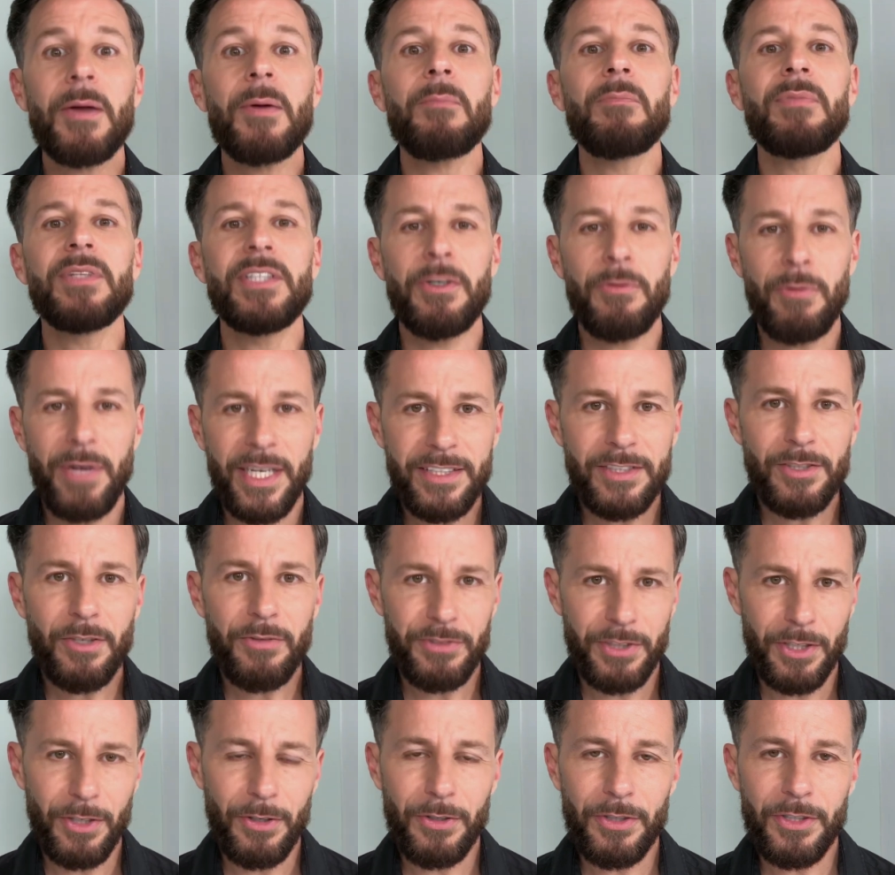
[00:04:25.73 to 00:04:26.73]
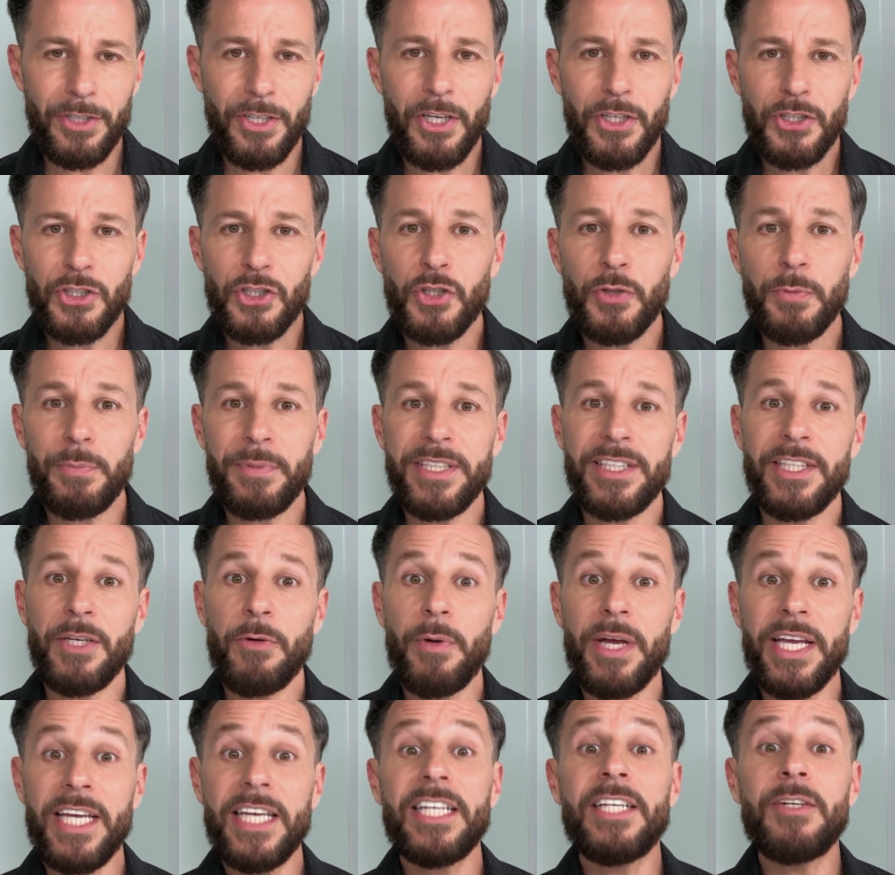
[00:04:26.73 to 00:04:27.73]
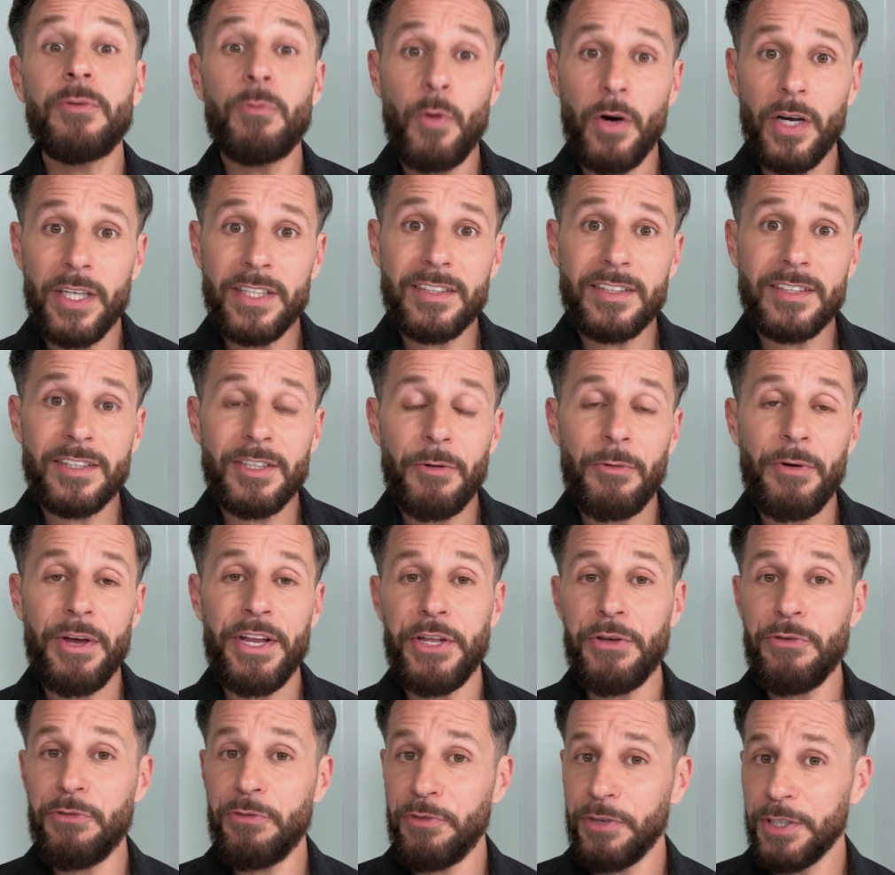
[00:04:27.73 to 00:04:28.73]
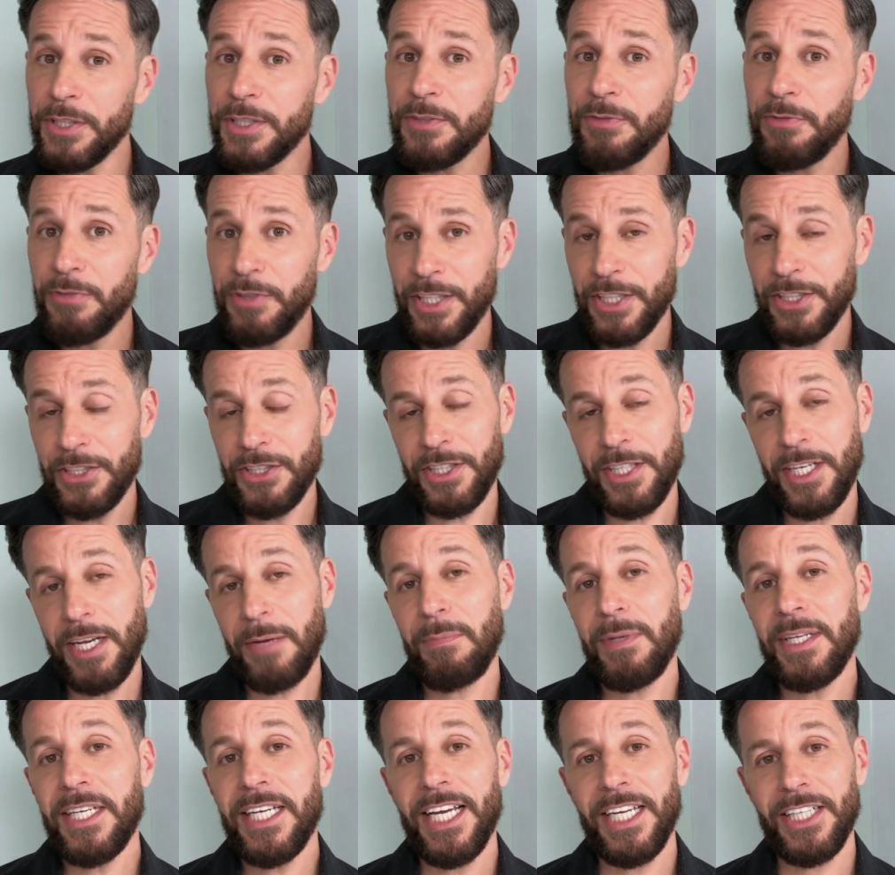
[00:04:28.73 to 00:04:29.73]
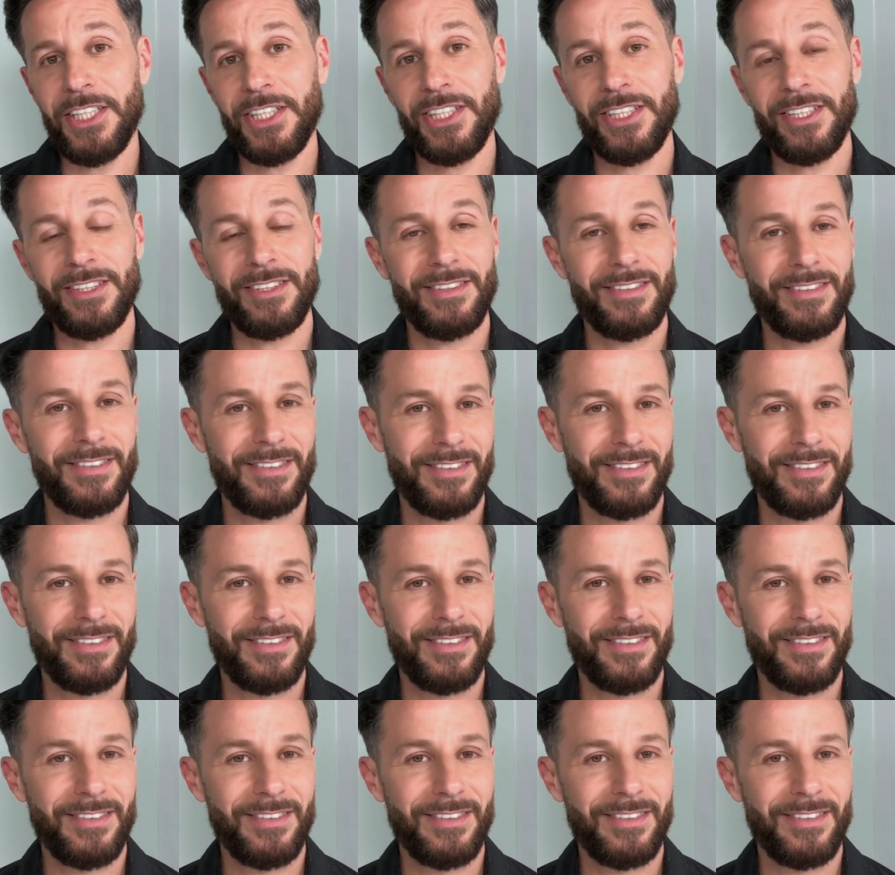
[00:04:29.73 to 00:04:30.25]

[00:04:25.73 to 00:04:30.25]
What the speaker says: But the rest of the look should be the way it was when you first finished the application.